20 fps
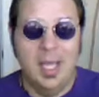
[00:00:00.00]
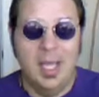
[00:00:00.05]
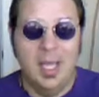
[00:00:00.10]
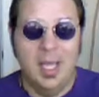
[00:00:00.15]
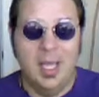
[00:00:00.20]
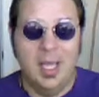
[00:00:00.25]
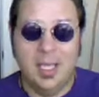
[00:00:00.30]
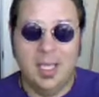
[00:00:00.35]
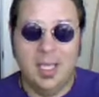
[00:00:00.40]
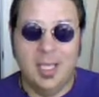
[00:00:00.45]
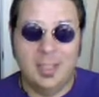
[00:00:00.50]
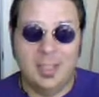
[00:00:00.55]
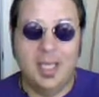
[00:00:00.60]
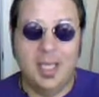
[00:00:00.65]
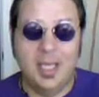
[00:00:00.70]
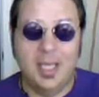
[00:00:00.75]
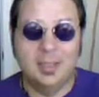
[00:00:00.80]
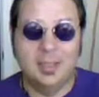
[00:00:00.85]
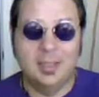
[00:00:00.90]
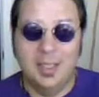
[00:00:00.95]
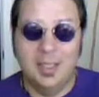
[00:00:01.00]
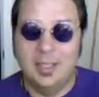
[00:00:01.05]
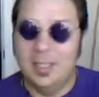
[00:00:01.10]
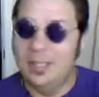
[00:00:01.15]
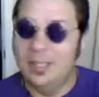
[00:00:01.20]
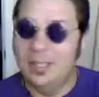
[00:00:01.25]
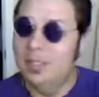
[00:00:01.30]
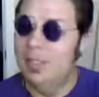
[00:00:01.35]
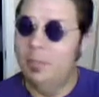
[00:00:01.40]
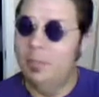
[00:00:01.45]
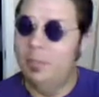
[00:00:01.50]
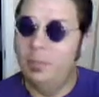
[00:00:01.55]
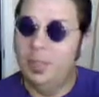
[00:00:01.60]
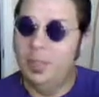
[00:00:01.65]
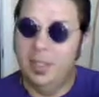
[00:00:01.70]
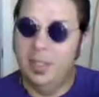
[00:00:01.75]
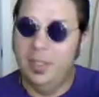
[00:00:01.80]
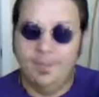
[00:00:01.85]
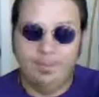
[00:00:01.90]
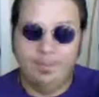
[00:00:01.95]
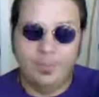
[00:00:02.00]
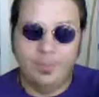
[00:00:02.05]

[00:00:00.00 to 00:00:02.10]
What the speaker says: against Kansas State. That's going to be,